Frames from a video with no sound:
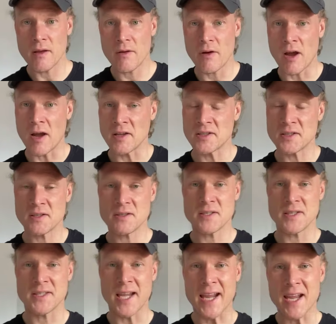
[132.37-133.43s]
us to
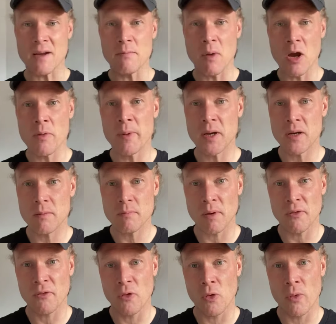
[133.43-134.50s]
take a moment
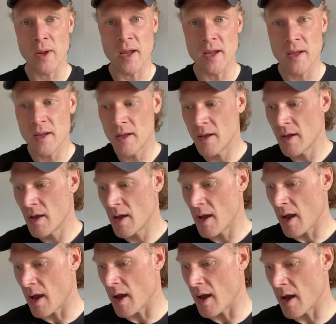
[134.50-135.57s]
before we
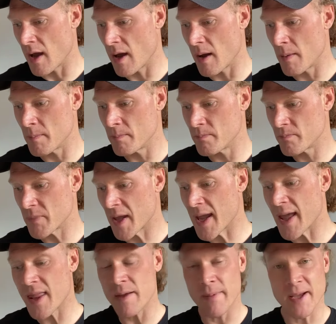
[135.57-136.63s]

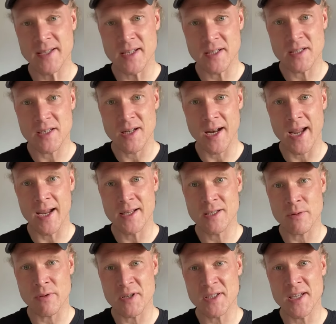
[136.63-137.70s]
hear the message today to
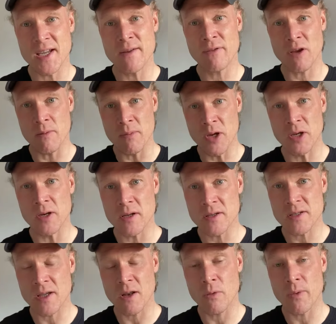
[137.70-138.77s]
receive communion,
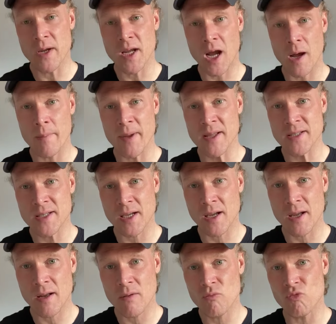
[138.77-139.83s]
so that we come into
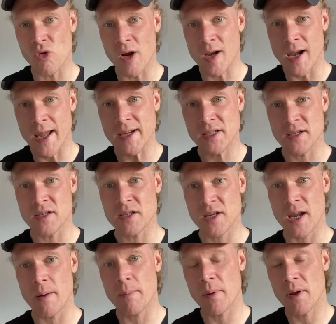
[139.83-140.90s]

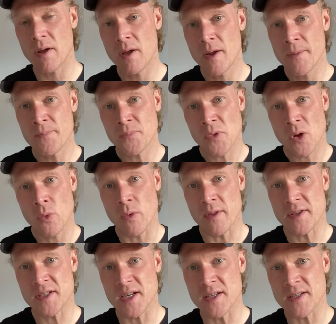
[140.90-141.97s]
relationship with
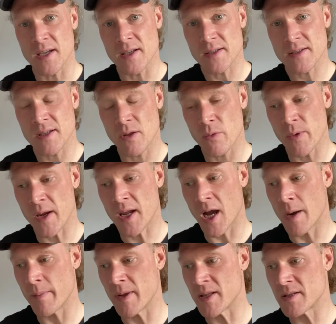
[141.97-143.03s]
Jesus, so that we
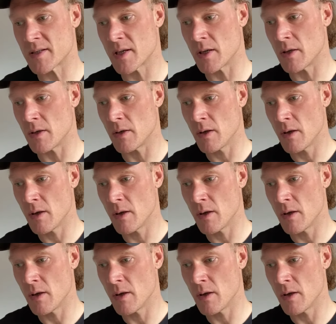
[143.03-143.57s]
come into